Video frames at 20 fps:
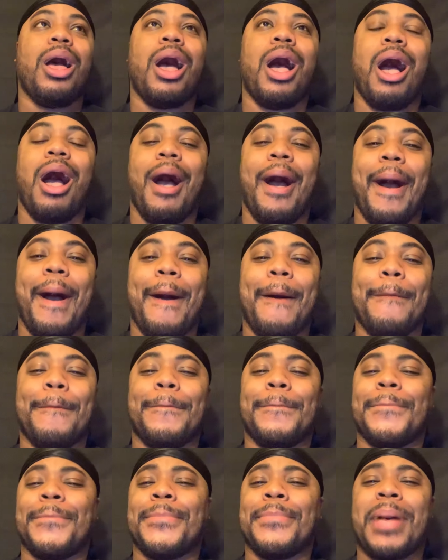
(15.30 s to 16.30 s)

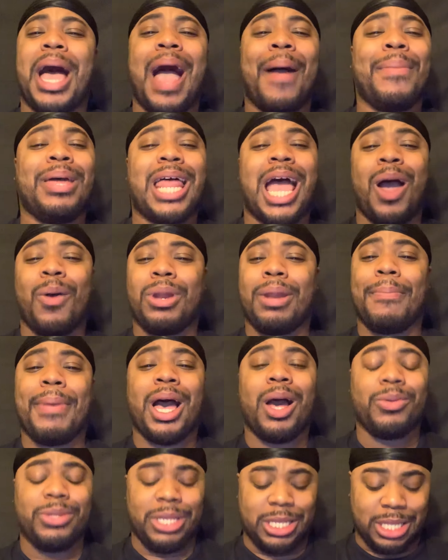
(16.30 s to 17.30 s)
I've been out and
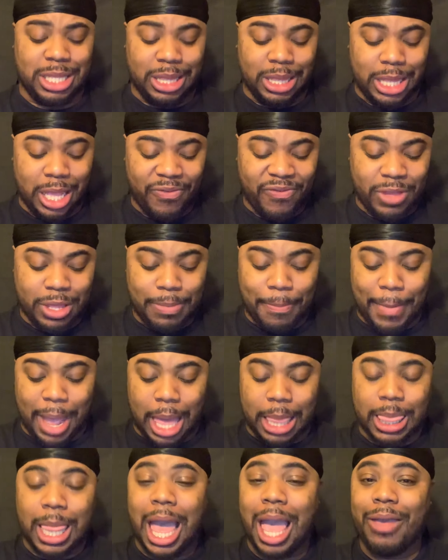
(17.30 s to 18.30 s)
about just living
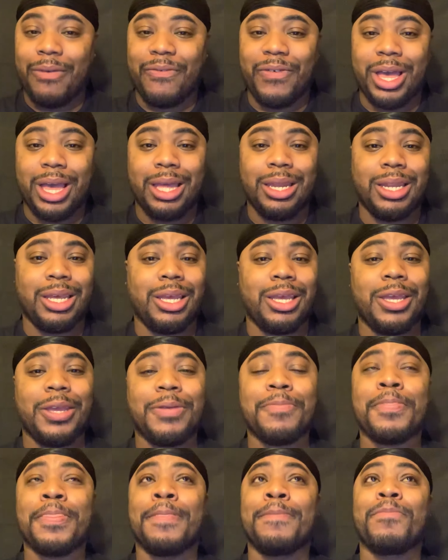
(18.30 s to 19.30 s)
my life, honey,
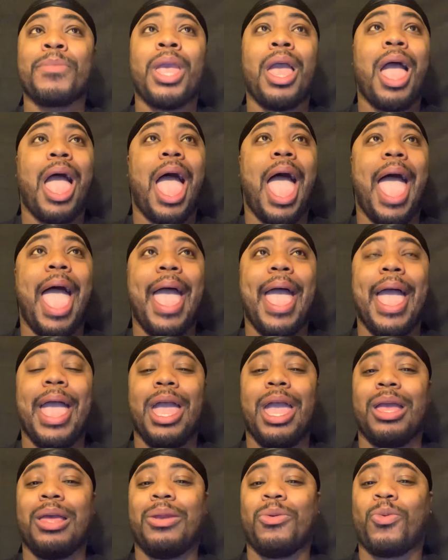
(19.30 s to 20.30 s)

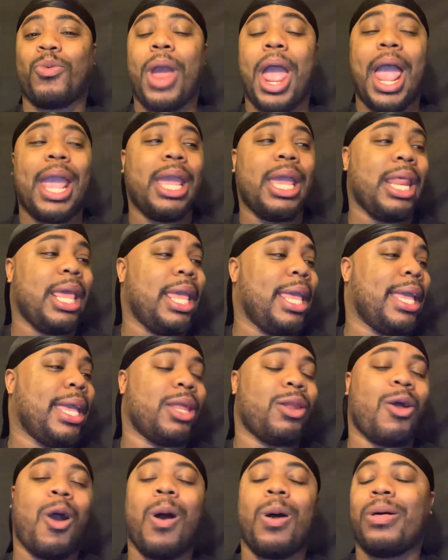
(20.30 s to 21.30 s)
and writing
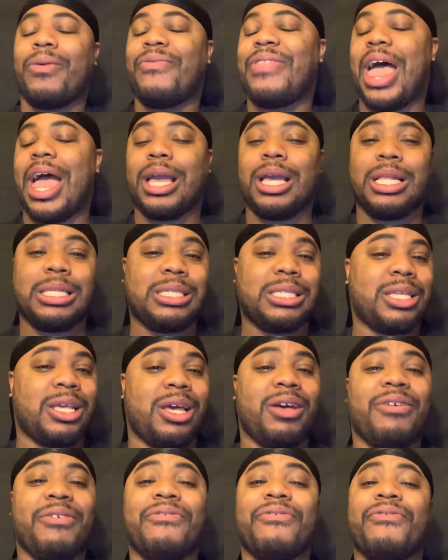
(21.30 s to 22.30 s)
and all of that good
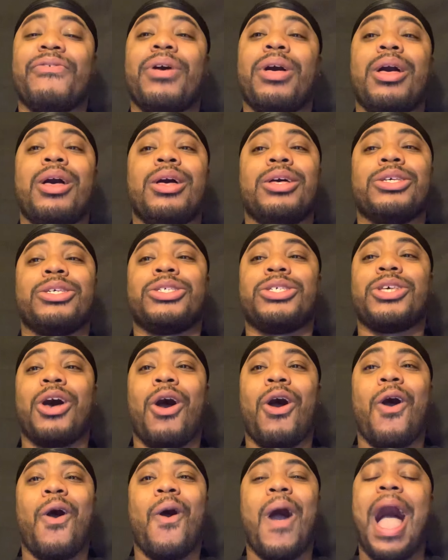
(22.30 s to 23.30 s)
stuff.
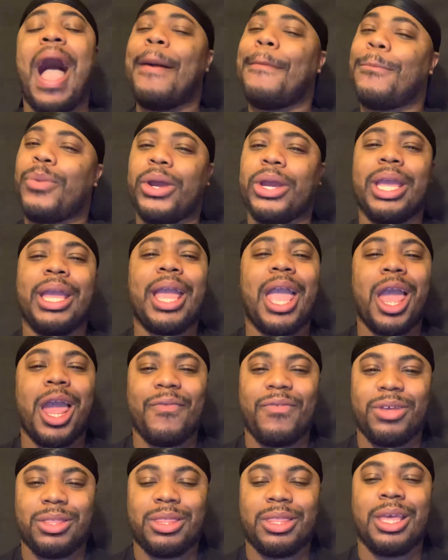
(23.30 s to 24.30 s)
So I'm bringing
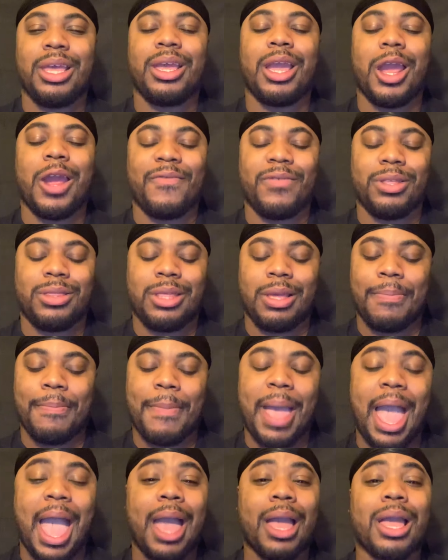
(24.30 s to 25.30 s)
everything
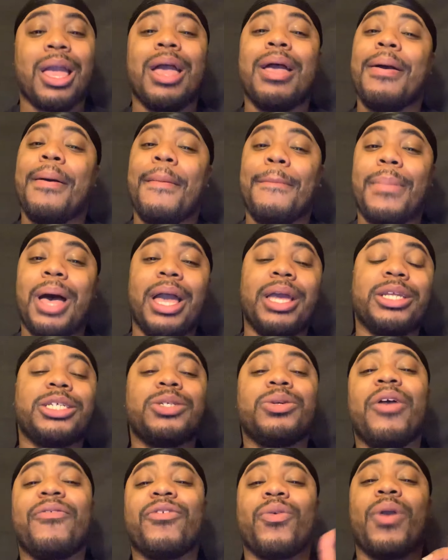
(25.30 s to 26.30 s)
back. Mind
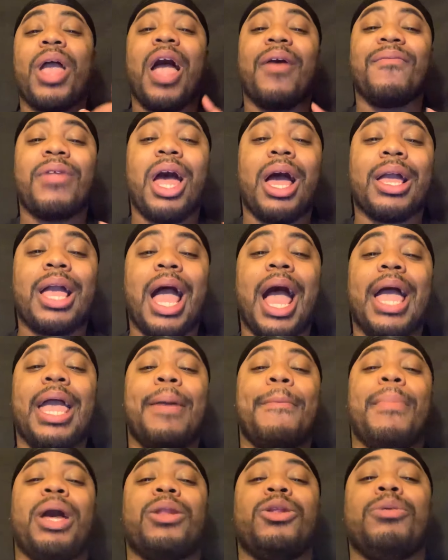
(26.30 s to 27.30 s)
you, if you have not
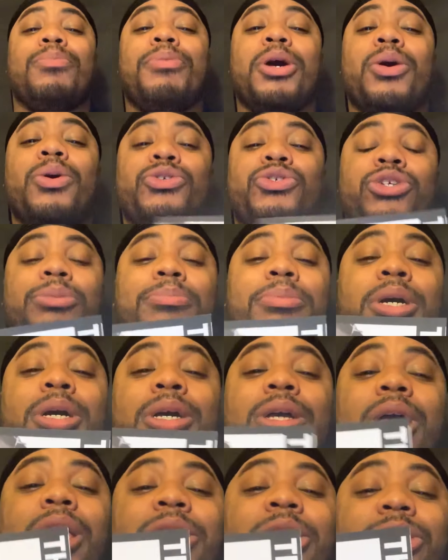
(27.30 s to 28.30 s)
gotten my new poetry
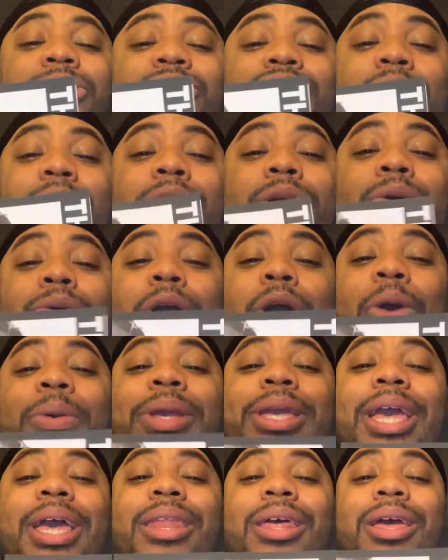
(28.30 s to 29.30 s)
book, The Struggle, go
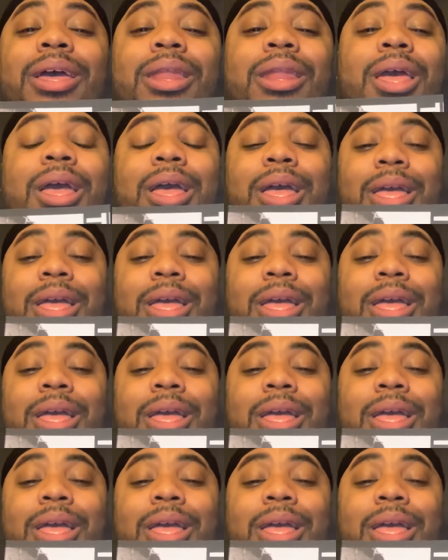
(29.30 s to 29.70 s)
get it.